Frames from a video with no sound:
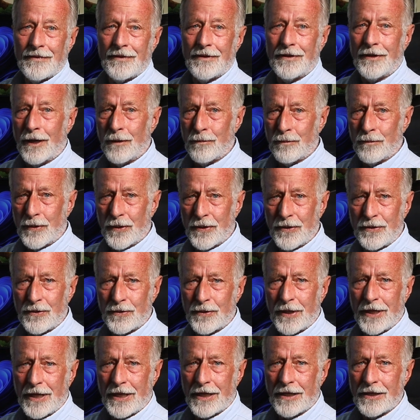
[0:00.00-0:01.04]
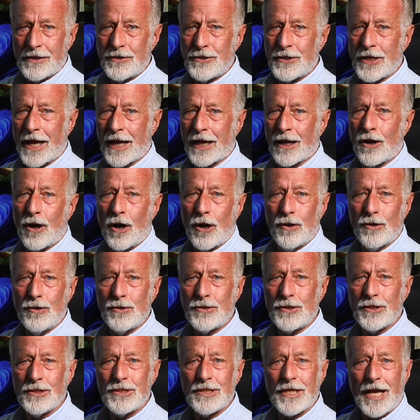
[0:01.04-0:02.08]
Number 3, check
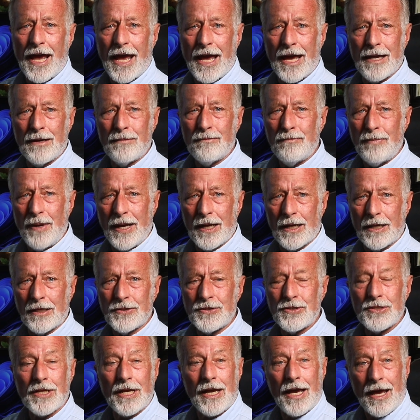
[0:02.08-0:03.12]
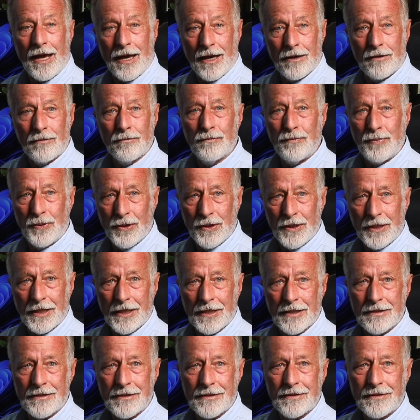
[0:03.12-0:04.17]
hoses and belts and
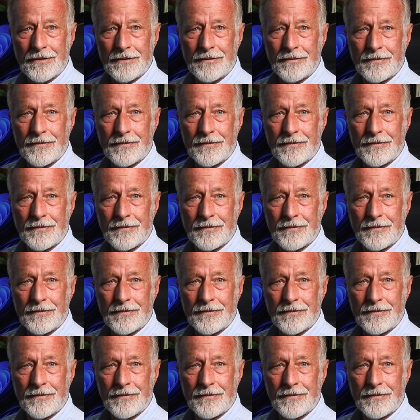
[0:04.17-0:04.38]
pulleys.